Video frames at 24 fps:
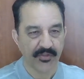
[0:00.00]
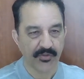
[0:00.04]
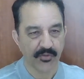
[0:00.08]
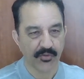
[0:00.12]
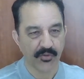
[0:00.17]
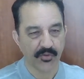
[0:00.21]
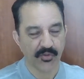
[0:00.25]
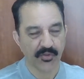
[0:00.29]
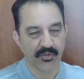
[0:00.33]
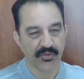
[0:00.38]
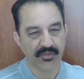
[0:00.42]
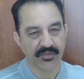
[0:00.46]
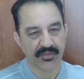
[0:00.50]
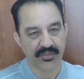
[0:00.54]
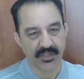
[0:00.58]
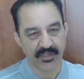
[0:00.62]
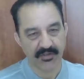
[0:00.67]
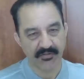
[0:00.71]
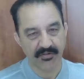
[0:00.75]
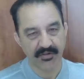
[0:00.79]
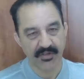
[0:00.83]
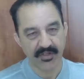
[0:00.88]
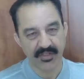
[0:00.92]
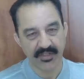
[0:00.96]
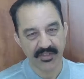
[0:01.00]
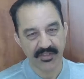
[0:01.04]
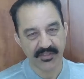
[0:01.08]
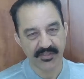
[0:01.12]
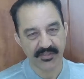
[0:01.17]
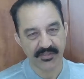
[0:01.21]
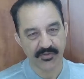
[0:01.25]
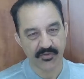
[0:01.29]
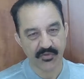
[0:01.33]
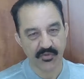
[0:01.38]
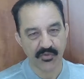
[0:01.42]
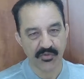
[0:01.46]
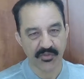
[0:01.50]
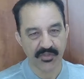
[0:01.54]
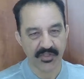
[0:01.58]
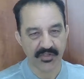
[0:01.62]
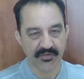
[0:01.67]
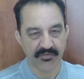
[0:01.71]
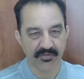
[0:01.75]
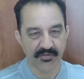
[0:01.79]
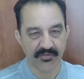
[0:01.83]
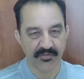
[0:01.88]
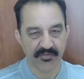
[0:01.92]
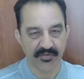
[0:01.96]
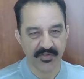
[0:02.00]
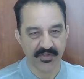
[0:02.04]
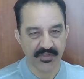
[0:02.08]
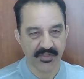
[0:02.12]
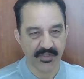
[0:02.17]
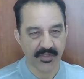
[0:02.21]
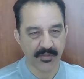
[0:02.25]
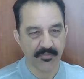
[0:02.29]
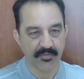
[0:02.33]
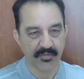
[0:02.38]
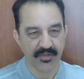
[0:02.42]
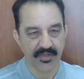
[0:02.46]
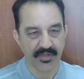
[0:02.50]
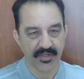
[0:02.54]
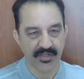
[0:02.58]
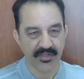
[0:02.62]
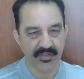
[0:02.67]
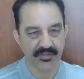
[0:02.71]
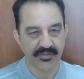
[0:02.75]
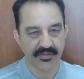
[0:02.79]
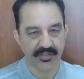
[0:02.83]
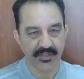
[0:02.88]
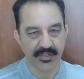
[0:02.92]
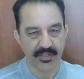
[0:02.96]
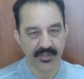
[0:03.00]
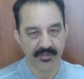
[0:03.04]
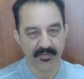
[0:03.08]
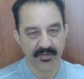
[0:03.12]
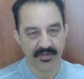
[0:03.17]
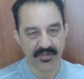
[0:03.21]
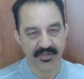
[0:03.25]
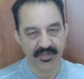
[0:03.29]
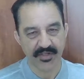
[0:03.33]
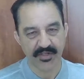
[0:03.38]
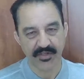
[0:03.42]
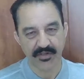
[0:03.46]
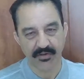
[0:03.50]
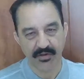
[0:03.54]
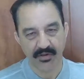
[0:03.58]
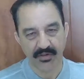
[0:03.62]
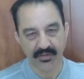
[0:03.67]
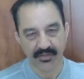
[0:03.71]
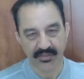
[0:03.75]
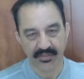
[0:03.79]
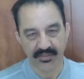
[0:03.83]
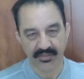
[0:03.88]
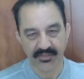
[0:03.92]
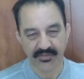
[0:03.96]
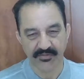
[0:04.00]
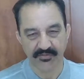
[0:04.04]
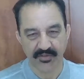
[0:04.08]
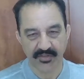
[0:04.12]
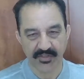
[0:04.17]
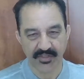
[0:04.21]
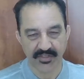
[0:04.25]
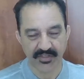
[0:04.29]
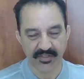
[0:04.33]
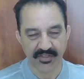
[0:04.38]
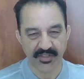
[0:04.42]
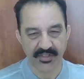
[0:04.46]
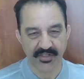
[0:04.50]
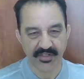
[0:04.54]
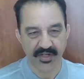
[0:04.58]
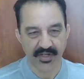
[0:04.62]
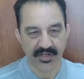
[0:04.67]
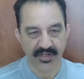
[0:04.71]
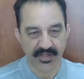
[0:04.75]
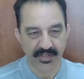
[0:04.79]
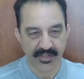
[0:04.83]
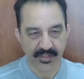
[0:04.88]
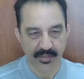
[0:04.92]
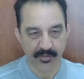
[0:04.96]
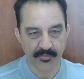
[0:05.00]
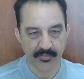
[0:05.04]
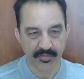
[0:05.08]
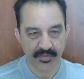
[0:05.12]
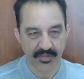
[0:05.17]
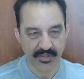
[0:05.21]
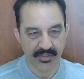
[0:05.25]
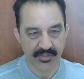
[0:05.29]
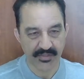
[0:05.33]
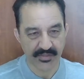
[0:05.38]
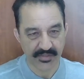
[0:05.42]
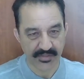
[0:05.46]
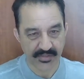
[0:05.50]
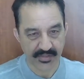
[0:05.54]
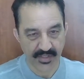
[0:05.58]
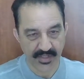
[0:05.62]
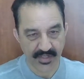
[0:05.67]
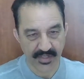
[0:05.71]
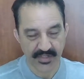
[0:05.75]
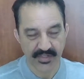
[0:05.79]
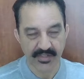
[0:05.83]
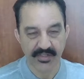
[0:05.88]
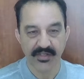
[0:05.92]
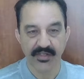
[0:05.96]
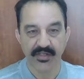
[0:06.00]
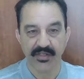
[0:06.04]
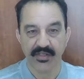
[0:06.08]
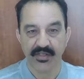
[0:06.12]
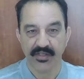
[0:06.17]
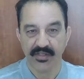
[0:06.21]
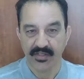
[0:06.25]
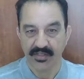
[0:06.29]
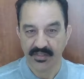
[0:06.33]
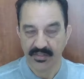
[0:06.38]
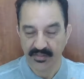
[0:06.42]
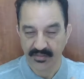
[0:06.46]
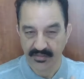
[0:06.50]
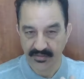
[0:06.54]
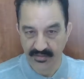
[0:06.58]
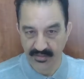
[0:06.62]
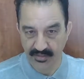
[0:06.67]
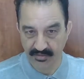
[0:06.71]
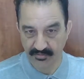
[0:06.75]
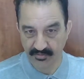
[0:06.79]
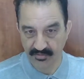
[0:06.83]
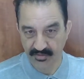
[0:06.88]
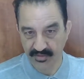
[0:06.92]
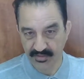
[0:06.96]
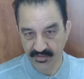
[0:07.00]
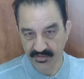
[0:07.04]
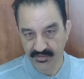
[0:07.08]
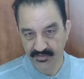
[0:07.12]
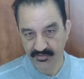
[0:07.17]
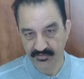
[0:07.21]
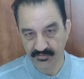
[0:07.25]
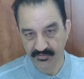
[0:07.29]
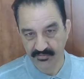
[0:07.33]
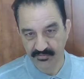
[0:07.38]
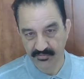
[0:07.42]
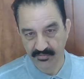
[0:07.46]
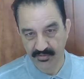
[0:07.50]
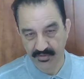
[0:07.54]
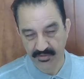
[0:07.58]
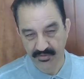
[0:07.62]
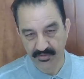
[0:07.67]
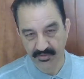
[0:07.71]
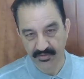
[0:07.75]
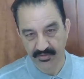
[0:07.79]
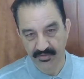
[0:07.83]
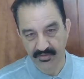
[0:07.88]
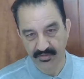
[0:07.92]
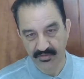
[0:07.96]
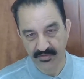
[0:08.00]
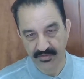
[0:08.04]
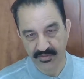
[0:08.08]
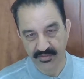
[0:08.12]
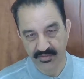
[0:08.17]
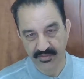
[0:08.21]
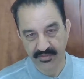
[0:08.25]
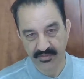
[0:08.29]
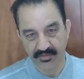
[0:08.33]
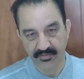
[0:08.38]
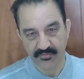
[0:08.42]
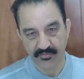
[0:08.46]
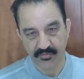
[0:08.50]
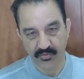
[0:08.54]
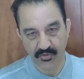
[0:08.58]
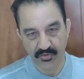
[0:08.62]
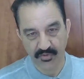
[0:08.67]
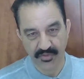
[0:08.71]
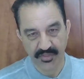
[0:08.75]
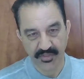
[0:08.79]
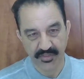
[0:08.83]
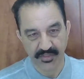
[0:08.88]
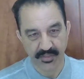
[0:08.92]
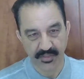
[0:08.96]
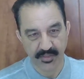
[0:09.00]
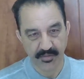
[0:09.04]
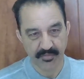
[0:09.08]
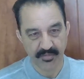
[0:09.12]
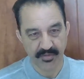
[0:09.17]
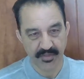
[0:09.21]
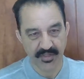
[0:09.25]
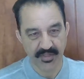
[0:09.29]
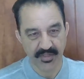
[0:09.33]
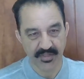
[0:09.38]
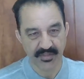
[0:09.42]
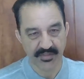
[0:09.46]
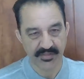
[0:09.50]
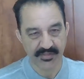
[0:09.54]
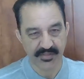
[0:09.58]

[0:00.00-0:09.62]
So gravel is 250 kPa. Sedimentary rock is 190 kPa. Sand gravel is 140 kPa.